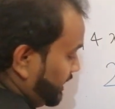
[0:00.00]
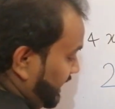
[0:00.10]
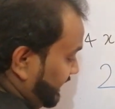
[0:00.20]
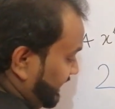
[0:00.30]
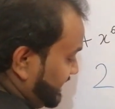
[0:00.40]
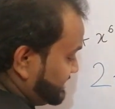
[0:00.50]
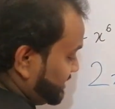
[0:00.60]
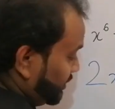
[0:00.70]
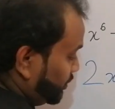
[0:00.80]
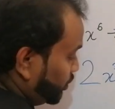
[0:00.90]
it
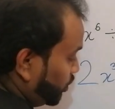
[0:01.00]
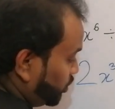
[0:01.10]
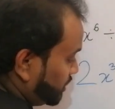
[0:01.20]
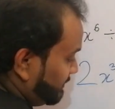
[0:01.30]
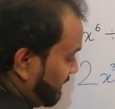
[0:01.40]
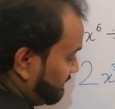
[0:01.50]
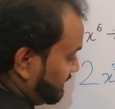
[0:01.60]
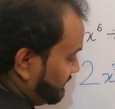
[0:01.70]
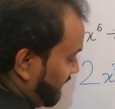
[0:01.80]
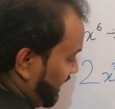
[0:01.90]
is 2 to the
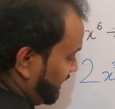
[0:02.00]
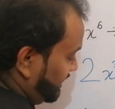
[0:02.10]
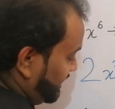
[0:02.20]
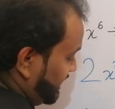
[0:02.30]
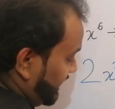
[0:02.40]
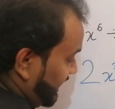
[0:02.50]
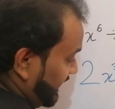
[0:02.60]
power 1